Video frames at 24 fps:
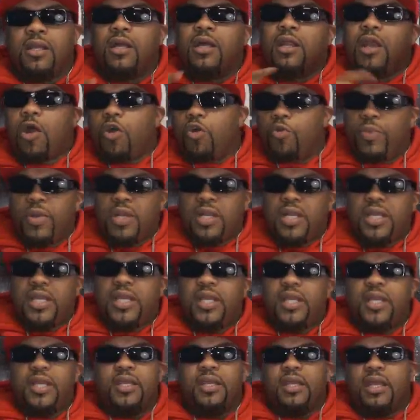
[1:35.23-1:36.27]

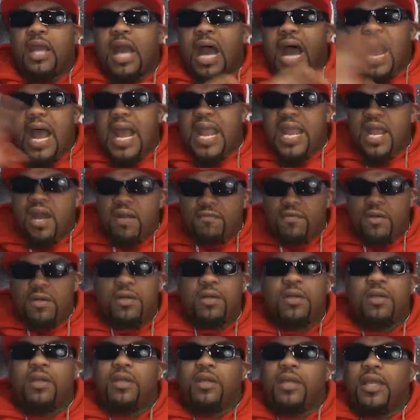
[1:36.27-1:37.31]
globally,
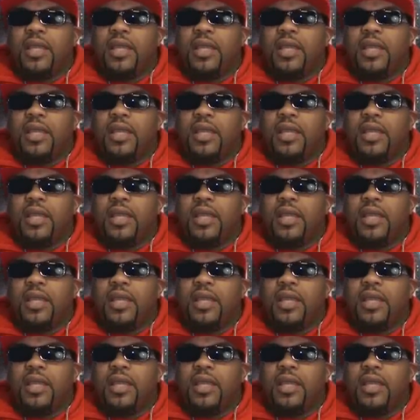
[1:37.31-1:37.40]
however,